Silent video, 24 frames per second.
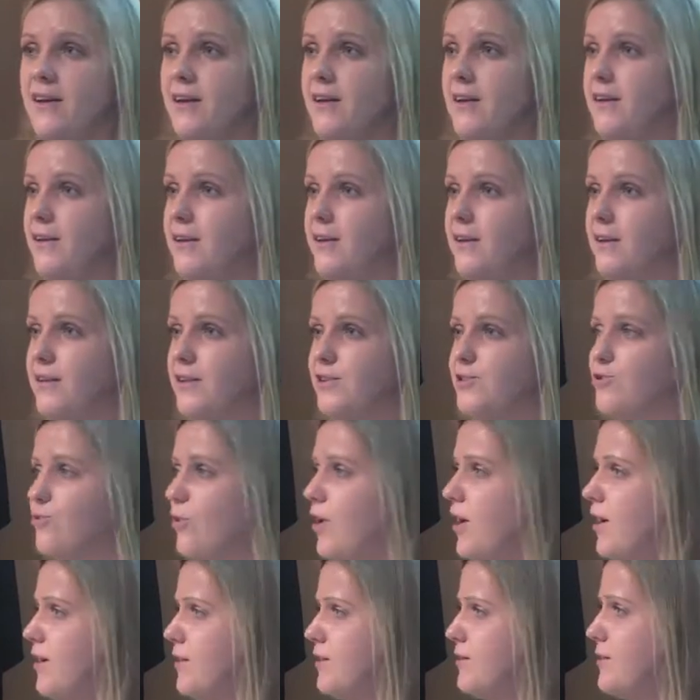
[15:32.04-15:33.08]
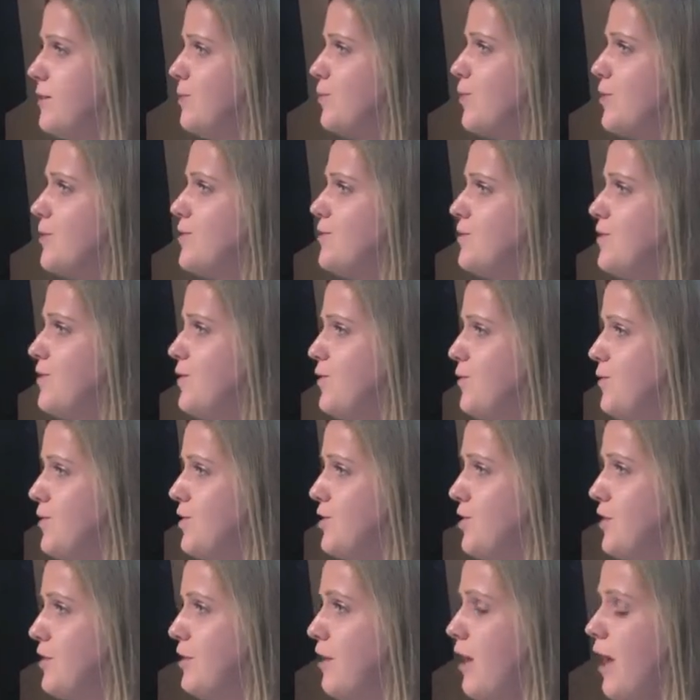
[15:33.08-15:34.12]
drugs,
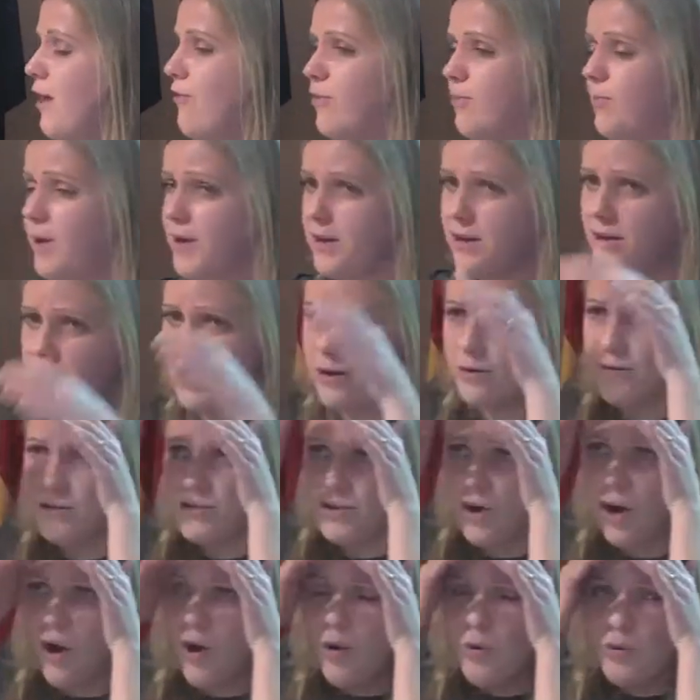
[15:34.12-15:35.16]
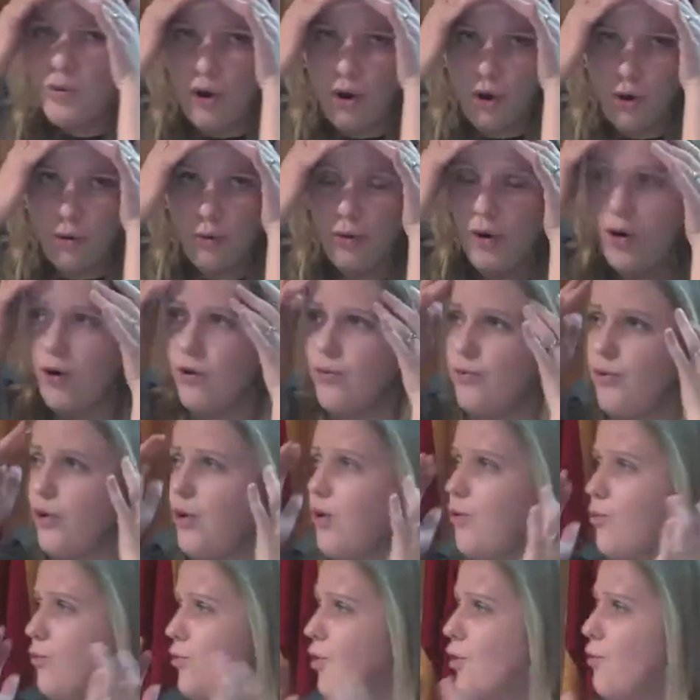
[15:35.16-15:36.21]
prostitution, everybody goes, oh
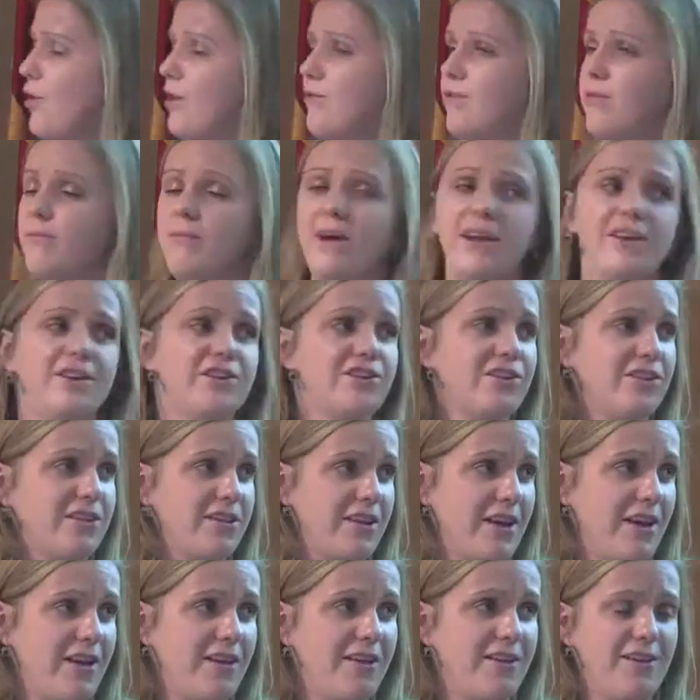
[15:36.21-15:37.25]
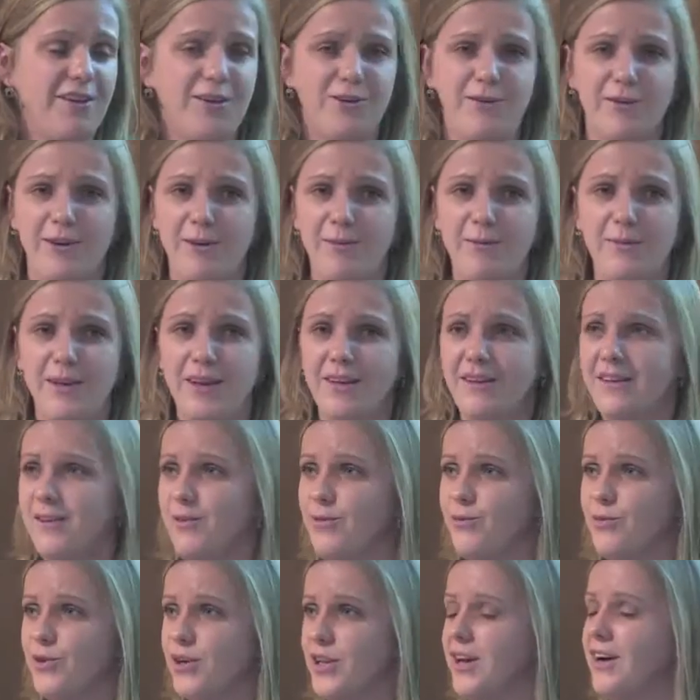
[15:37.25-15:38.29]
no, don't even mention that, you know, I
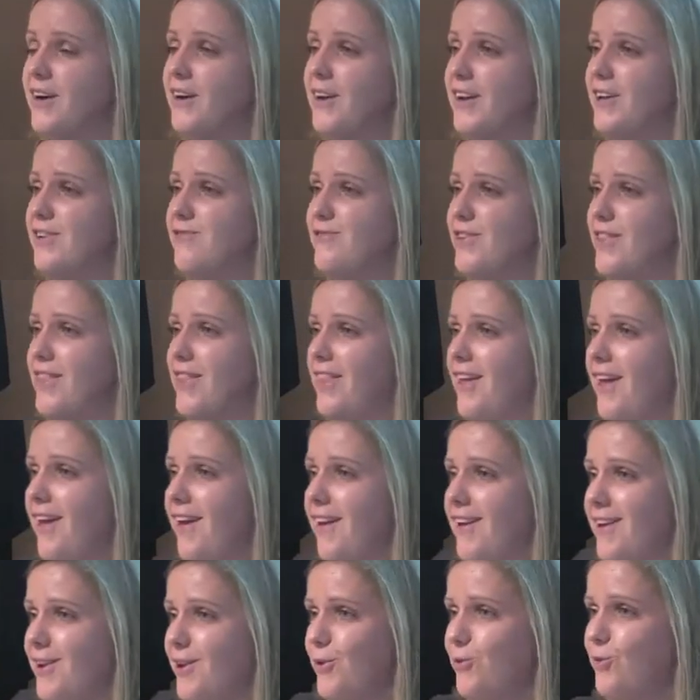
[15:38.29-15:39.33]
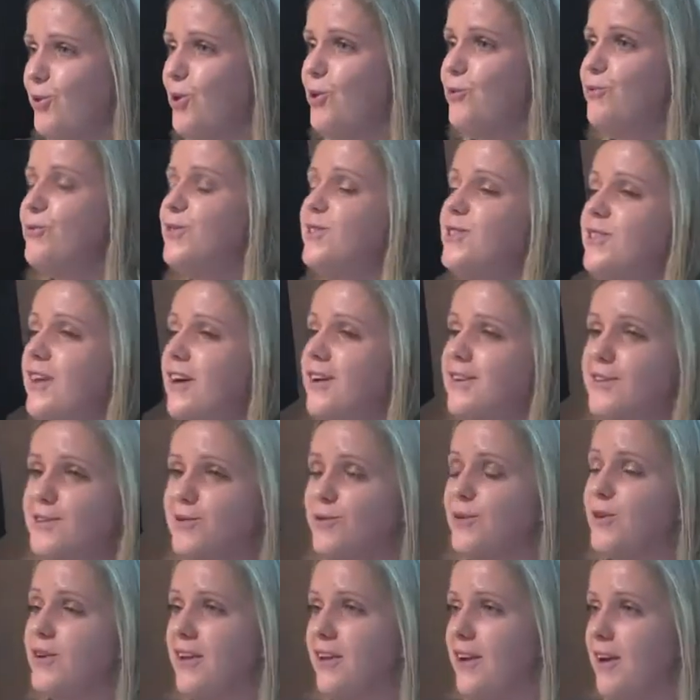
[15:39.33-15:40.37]
mean, we're not even there, you know, don't start
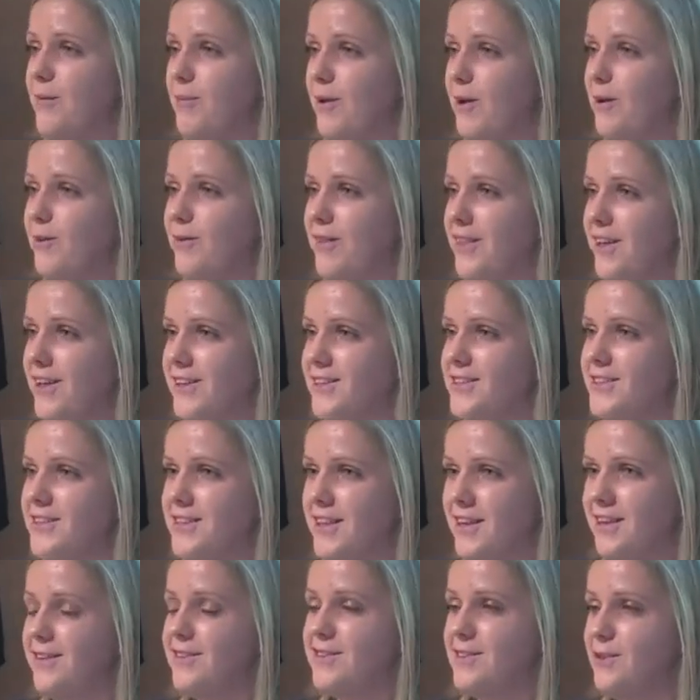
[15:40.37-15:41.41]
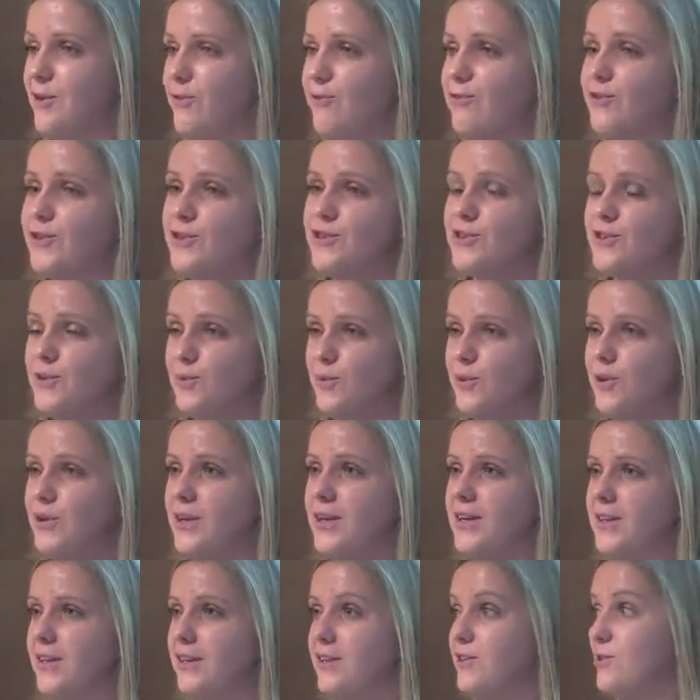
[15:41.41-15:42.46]
talking about these things, you know, first of all,
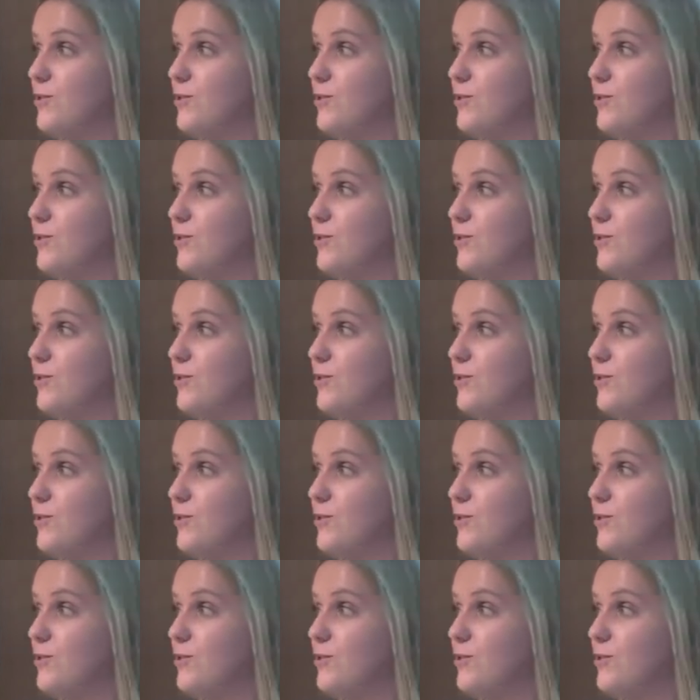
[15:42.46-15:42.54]
I need